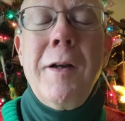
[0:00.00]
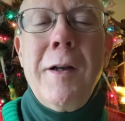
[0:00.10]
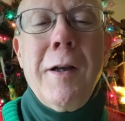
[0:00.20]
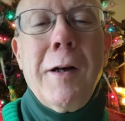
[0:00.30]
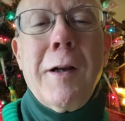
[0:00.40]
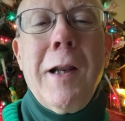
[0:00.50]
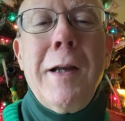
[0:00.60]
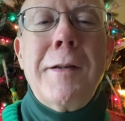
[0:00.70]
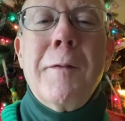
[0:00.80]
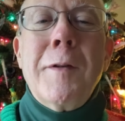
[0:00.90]
and a
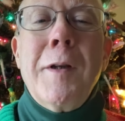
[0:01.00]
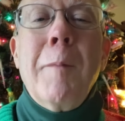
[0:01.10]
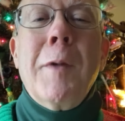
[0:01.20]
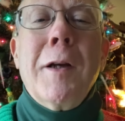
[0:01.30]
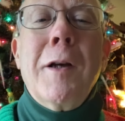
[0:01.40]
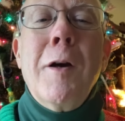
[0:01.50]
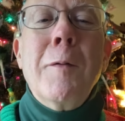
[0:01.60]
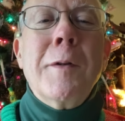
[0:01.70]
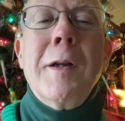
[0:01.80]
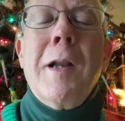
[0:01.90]
glass of something
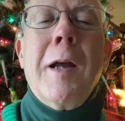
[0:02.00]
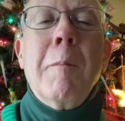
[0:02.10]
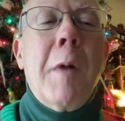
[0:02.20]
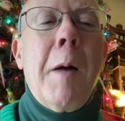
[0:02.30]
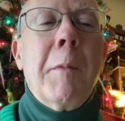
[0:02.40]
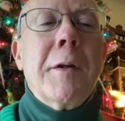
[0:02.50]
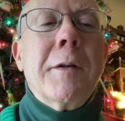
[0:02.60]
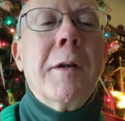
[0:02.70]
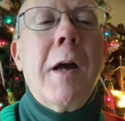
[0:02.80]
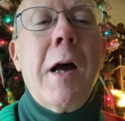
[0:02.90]
cozy like
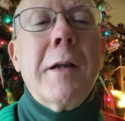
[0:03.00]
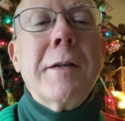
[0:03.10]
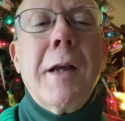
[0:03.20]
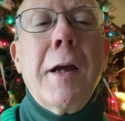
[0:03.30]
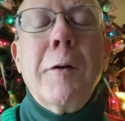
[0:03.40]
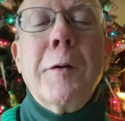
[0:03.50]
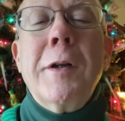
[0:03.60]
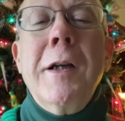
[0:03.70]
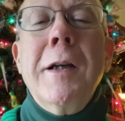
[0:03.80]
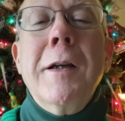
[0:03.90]
Mama's hot cider
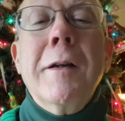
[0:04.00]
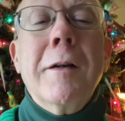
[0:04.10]
tea,